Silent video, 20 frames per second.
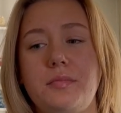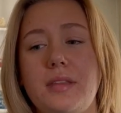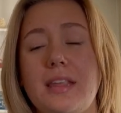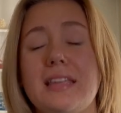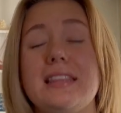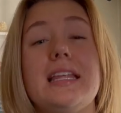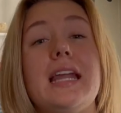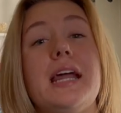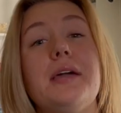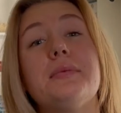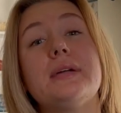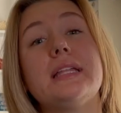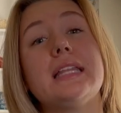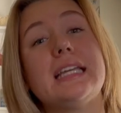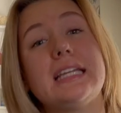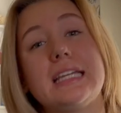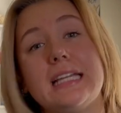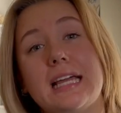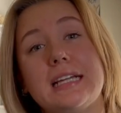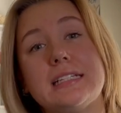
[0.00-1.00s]
that I
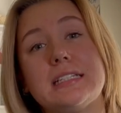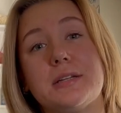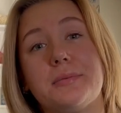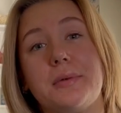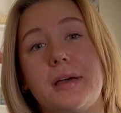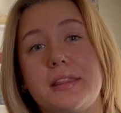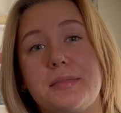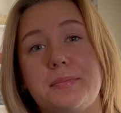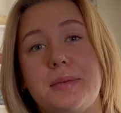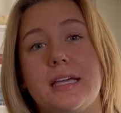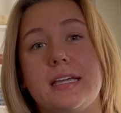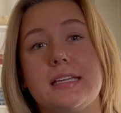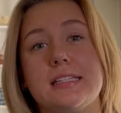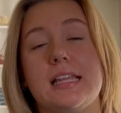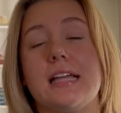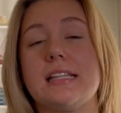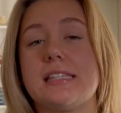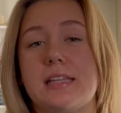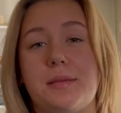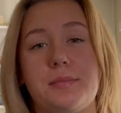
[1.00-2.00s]
really connected with, because
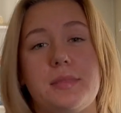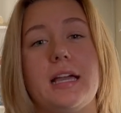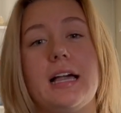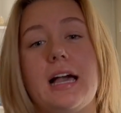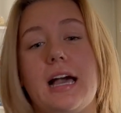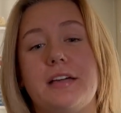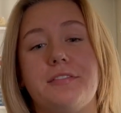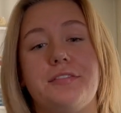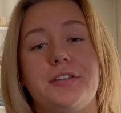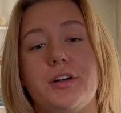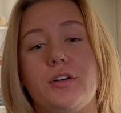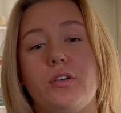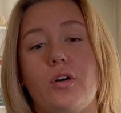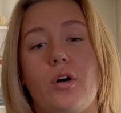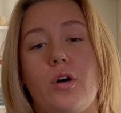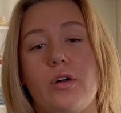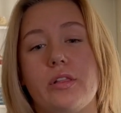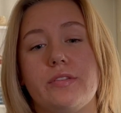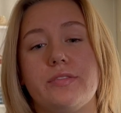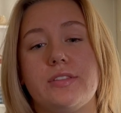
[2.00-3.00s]
that's something I feel
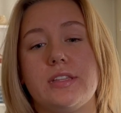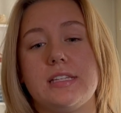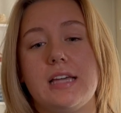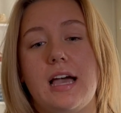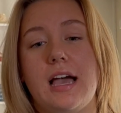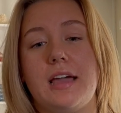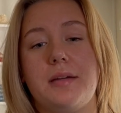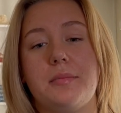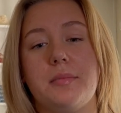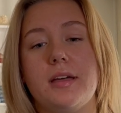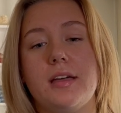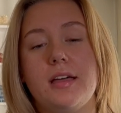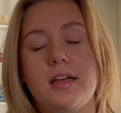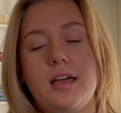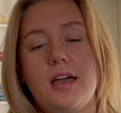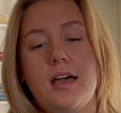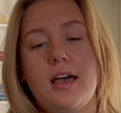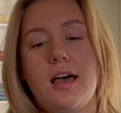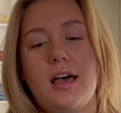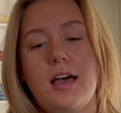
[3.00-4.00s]
all of the time.
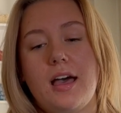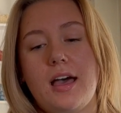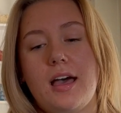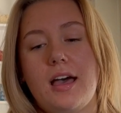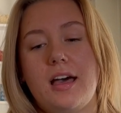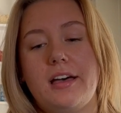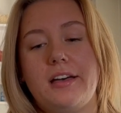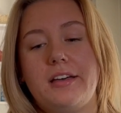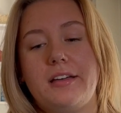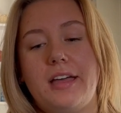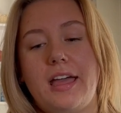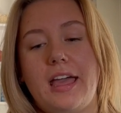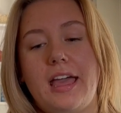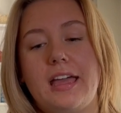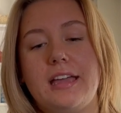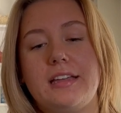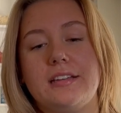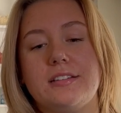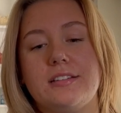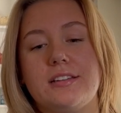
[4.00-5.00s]

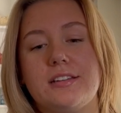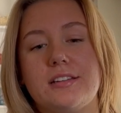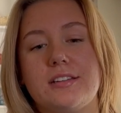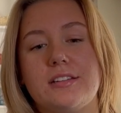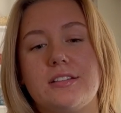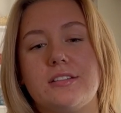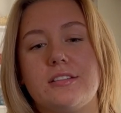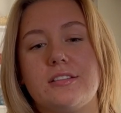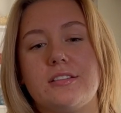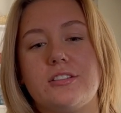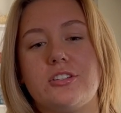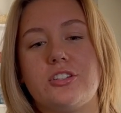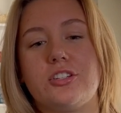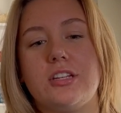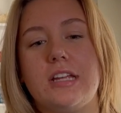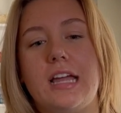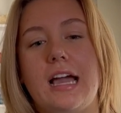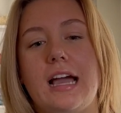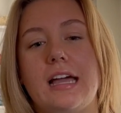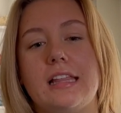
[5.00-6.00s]
And
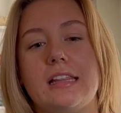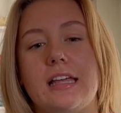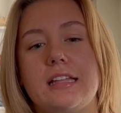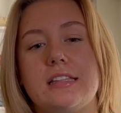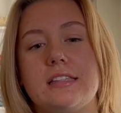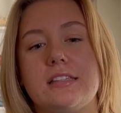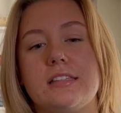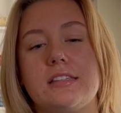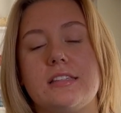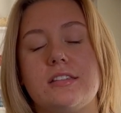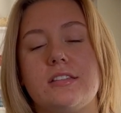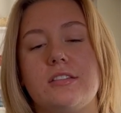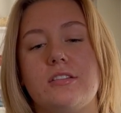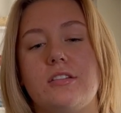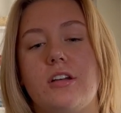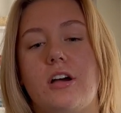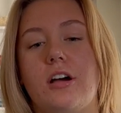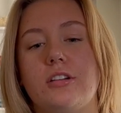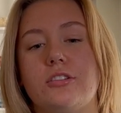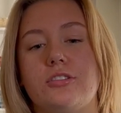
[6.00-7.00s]
she highlights
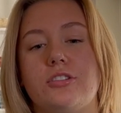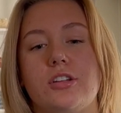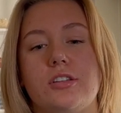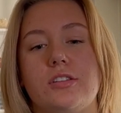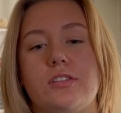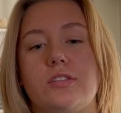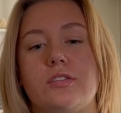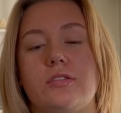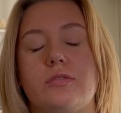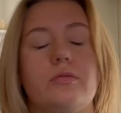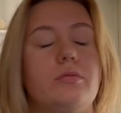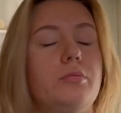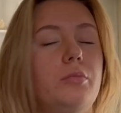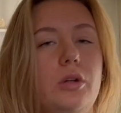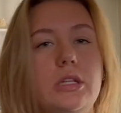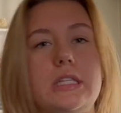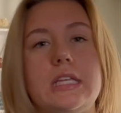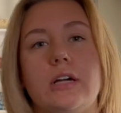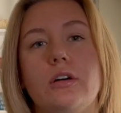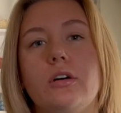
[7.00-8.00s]
not just
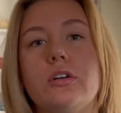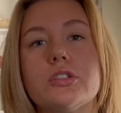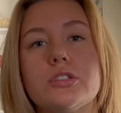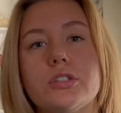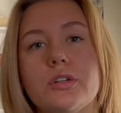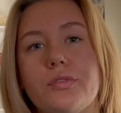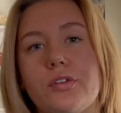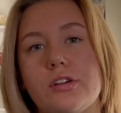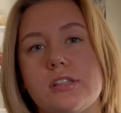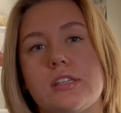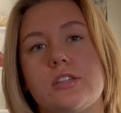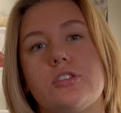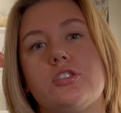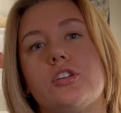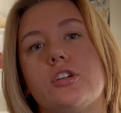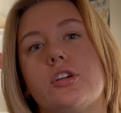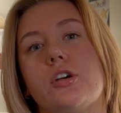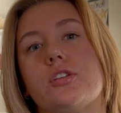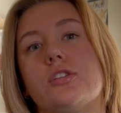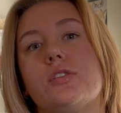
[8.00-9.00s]
multicultural voices,
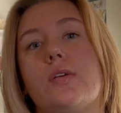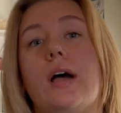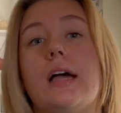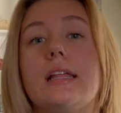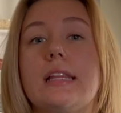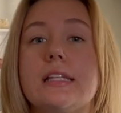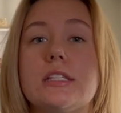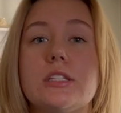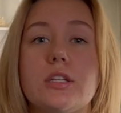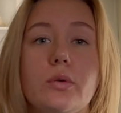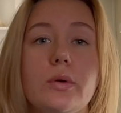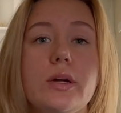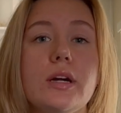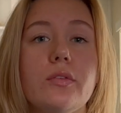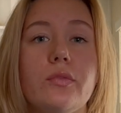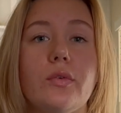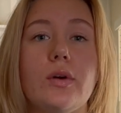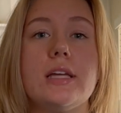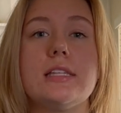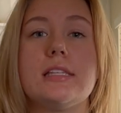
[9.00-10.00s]
she also highlights
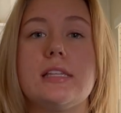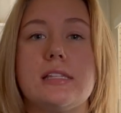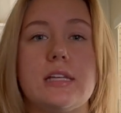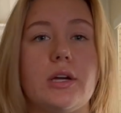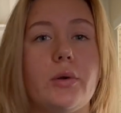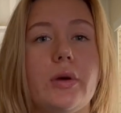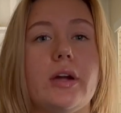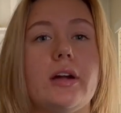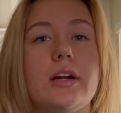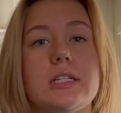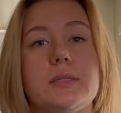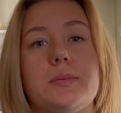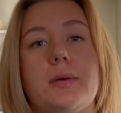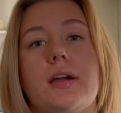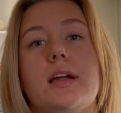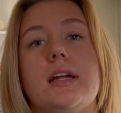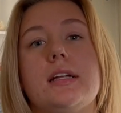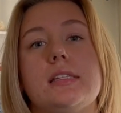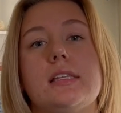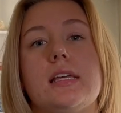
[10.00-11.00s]
queer voices and queer
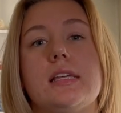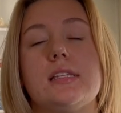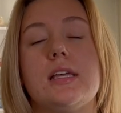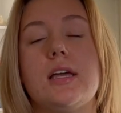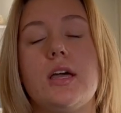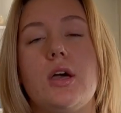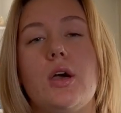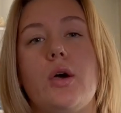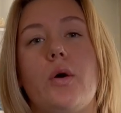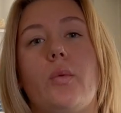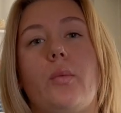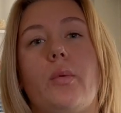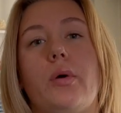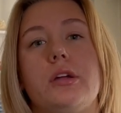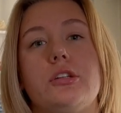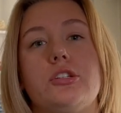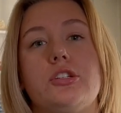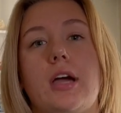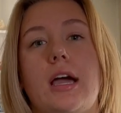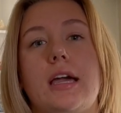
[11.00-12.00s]
experiences,
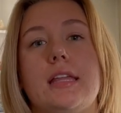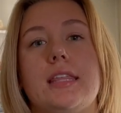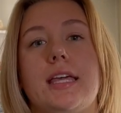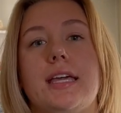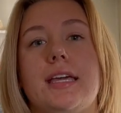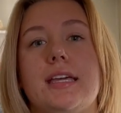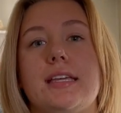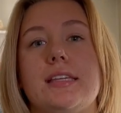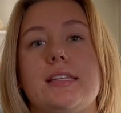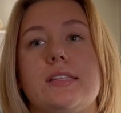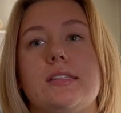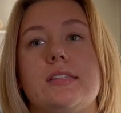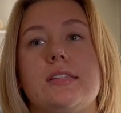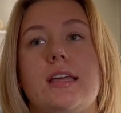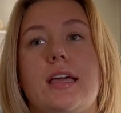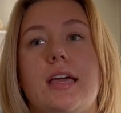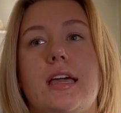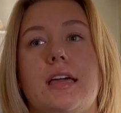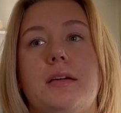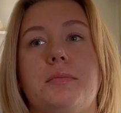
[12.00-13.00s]
which I think is
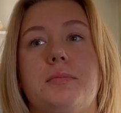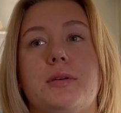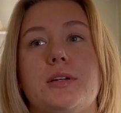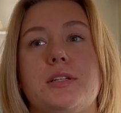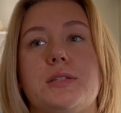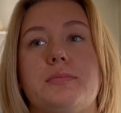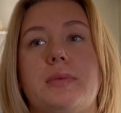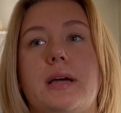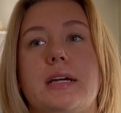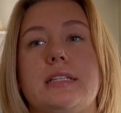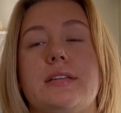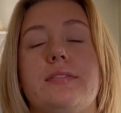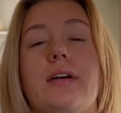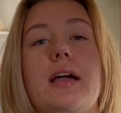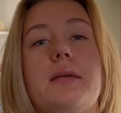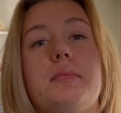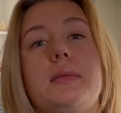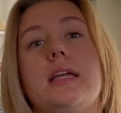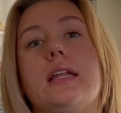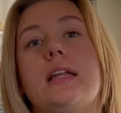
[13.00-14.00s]
a perspective.
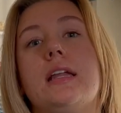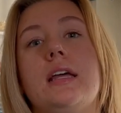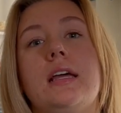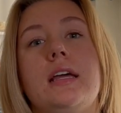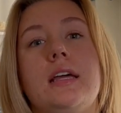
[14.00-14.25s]
I mean,